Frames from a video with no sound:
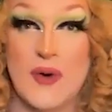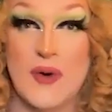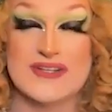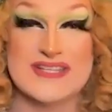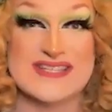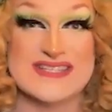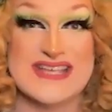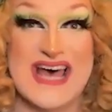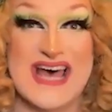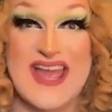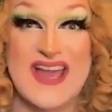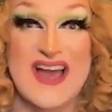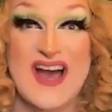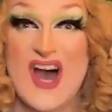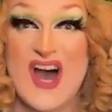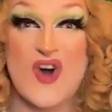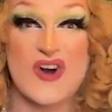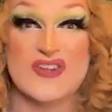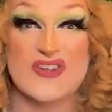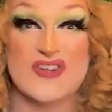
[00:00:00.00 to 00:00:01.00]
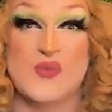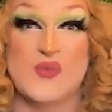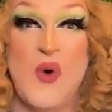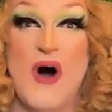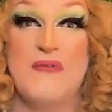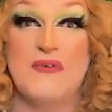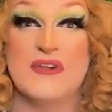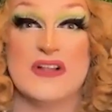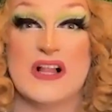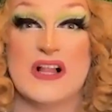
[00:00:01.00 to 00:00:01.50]
won't know what to say, or I'll just
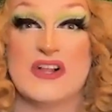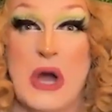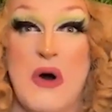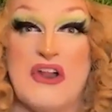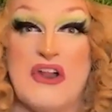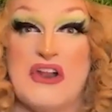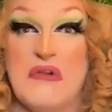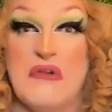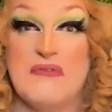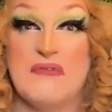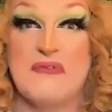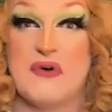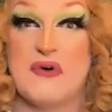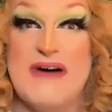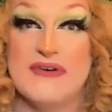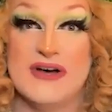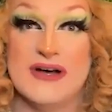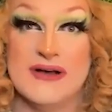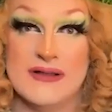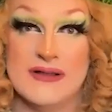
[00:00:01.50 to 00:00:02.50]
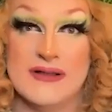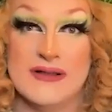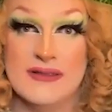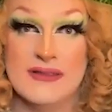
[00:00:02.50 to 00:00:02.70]
waffle, I'll go on and on forever.